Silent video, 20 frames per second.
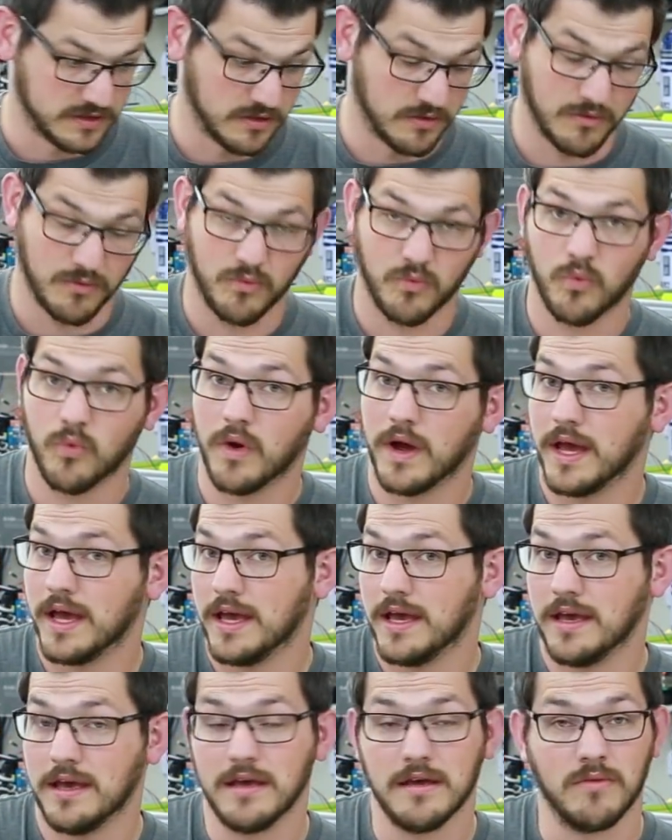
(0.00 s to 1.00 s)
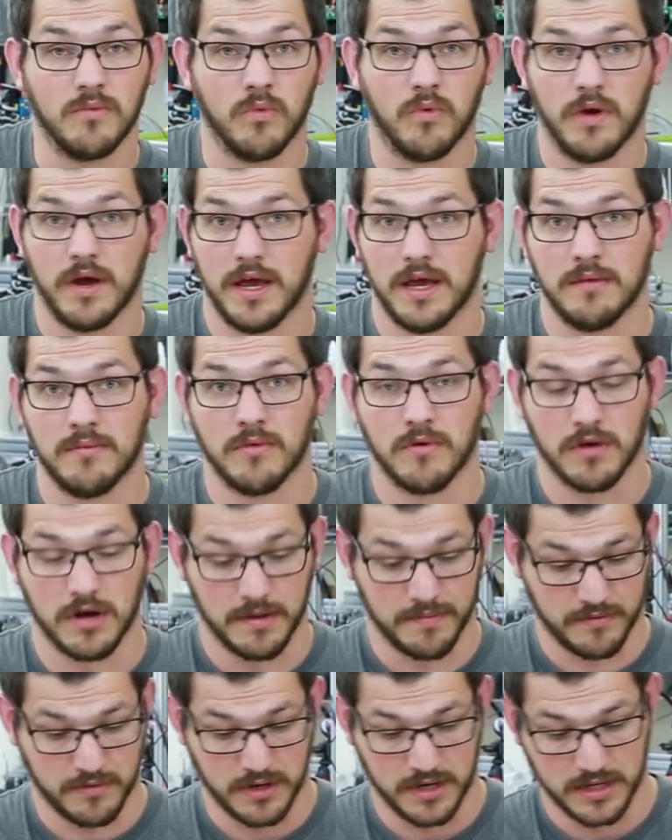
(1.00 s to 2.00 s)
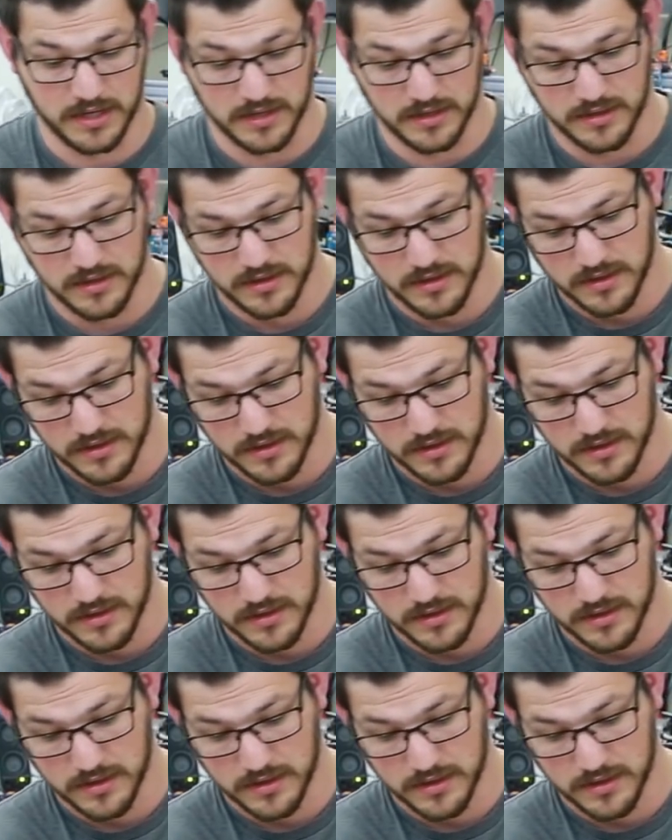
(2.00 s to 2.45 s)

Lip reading: They're way, way more upgraded